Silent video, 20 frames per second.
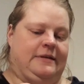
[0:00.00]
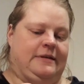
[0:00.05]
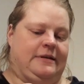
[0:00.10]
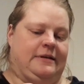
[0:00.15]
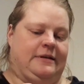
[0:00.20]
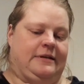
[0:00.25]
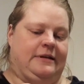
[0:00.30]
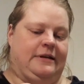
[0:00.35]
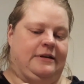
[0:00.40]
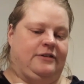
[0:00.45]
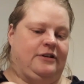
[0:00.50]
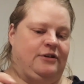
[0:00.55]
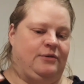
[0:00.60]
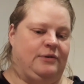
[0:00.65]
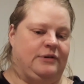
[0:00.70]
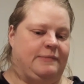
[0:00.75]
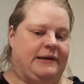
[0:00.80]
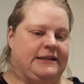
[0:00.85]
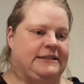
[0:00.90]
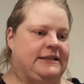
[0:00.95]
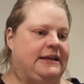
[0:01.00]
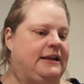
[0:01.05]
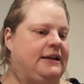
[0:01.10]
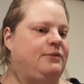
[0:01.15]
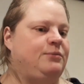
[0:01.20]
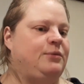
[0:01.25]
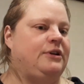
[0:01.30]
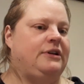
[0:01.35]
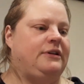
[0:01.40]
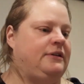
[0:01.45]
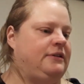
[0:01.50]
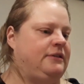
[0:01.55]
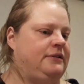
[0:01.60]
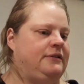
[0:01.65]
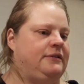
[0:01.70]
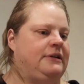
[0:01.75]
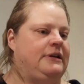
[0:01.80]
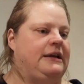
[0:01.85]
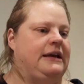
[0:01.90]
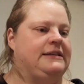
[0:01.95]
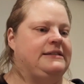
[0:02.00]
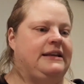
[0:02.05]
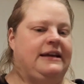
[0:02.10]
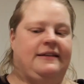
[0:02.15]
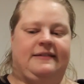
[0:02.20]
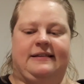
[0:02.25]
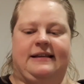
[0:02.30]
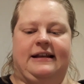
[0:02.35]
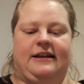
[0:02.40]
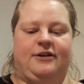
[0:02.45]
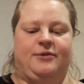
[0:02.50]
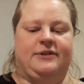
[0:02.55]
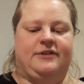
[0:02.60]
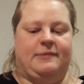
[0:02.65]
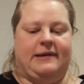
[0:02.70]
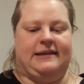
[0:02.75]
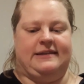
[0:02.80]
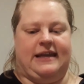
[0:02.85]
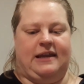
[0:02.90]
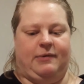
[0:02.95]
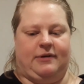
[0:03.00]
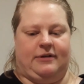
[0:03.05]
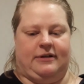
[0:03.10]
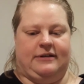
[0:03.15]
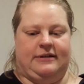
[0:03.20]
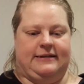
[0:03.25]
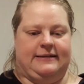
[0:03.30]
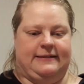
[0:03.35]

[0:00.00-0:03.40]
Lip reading: And I got glue on the back side. I don't want to accidentally glue it to my table,